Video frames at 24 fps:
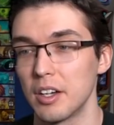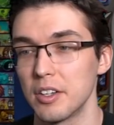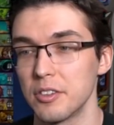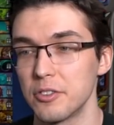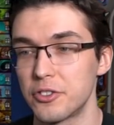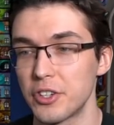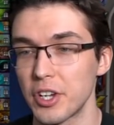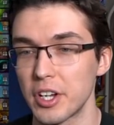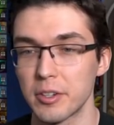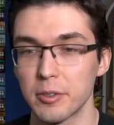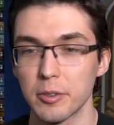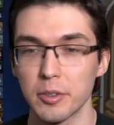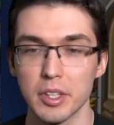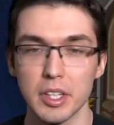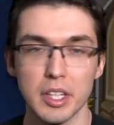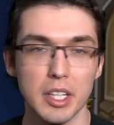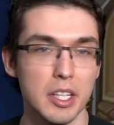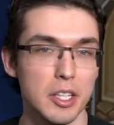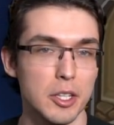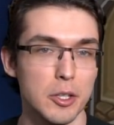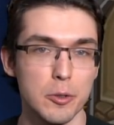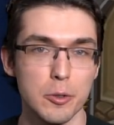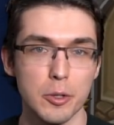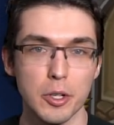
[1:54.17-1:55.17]

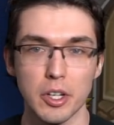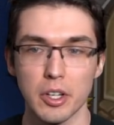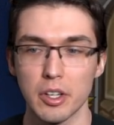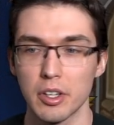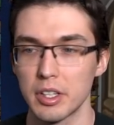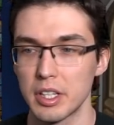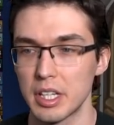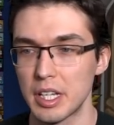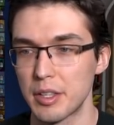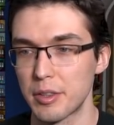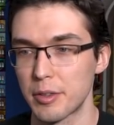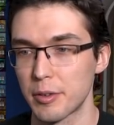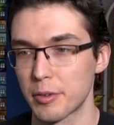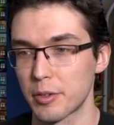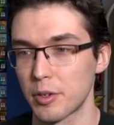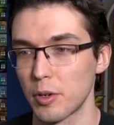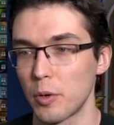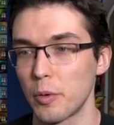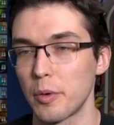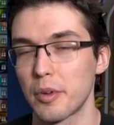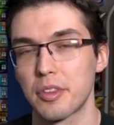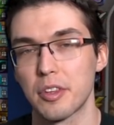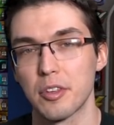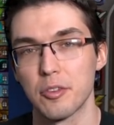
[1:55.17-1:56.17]
Generally, you could either go
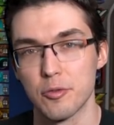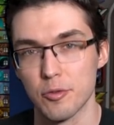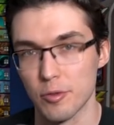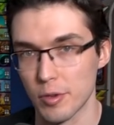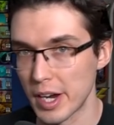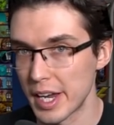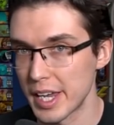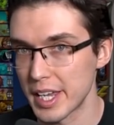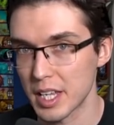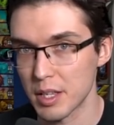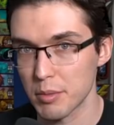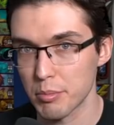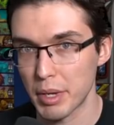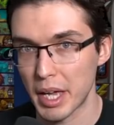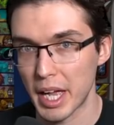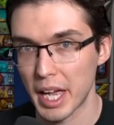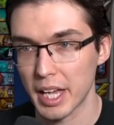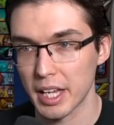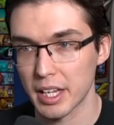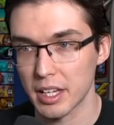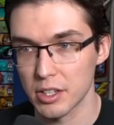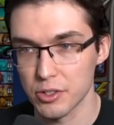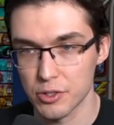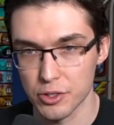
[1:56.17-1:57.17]
with the Dragon
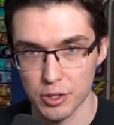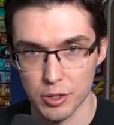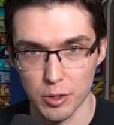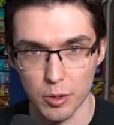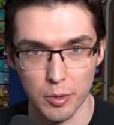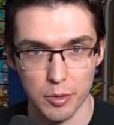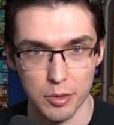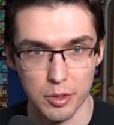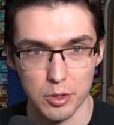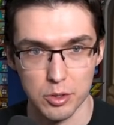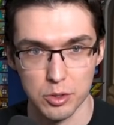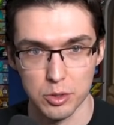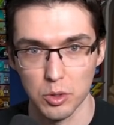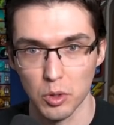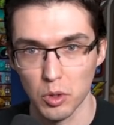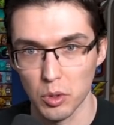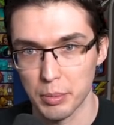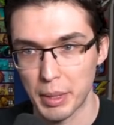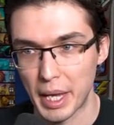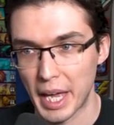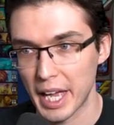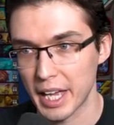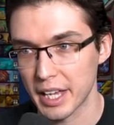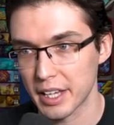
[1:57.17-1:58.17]
package, you go with the Soul
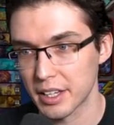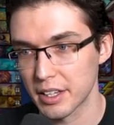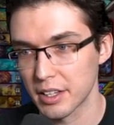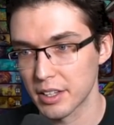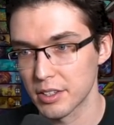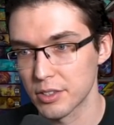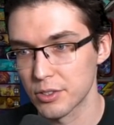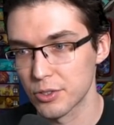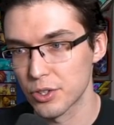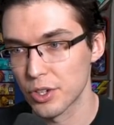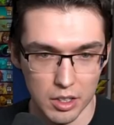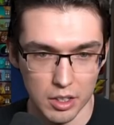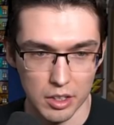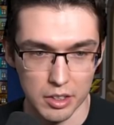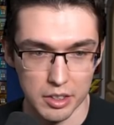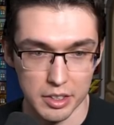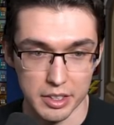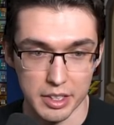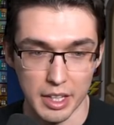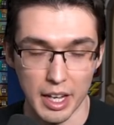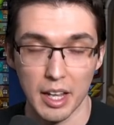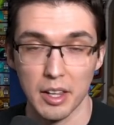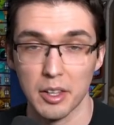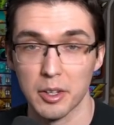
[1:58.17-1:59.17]
package,
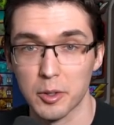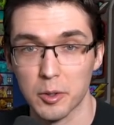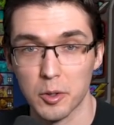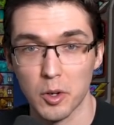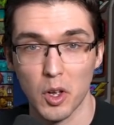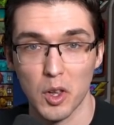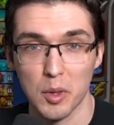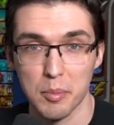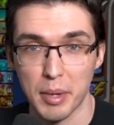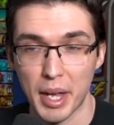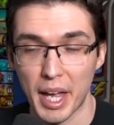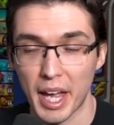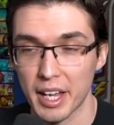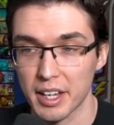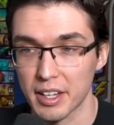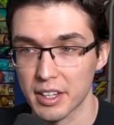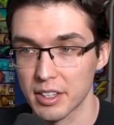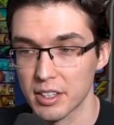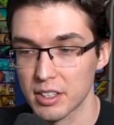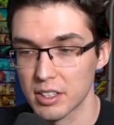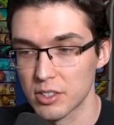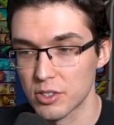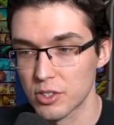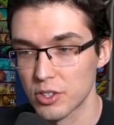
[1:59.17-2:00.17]
Gallicron
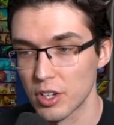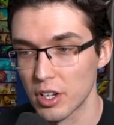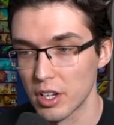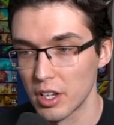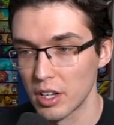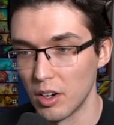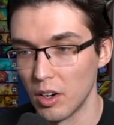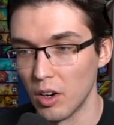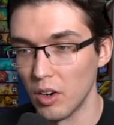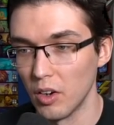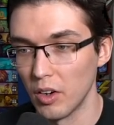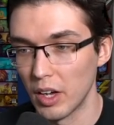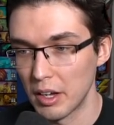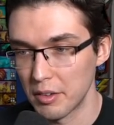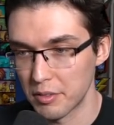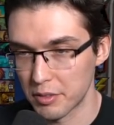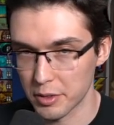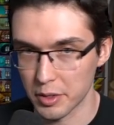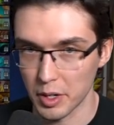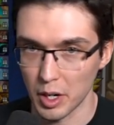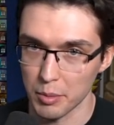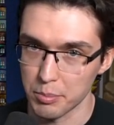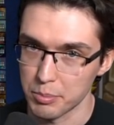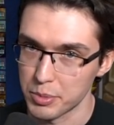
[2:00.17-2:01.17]
package. All have
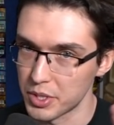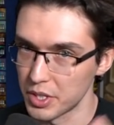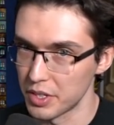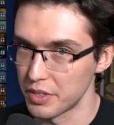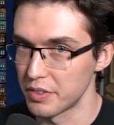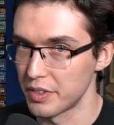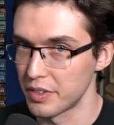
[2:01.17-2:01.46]
their ups and